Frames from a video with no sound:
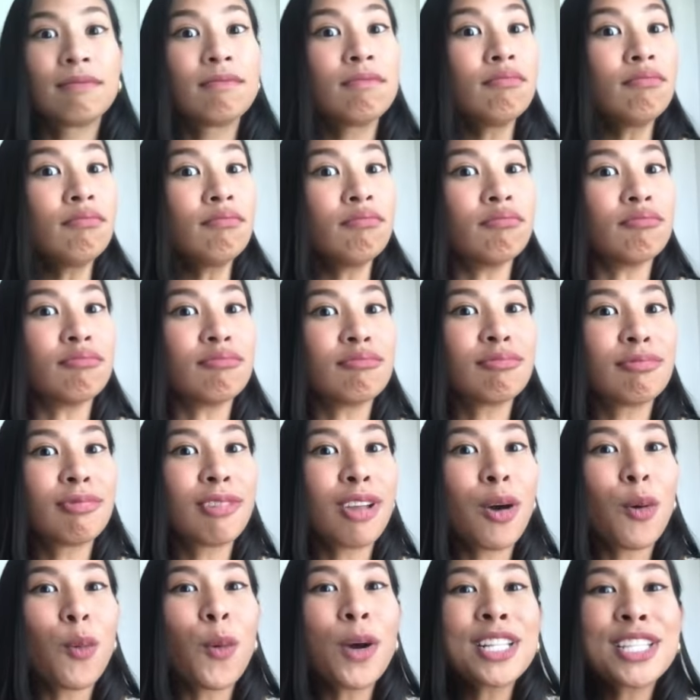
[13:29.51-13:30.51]
Hmm.
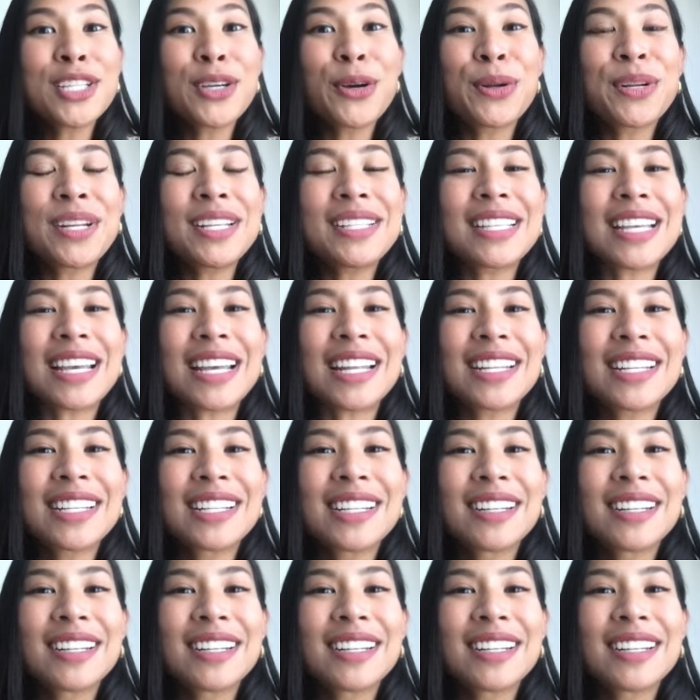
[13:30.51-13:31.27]
What tone is it?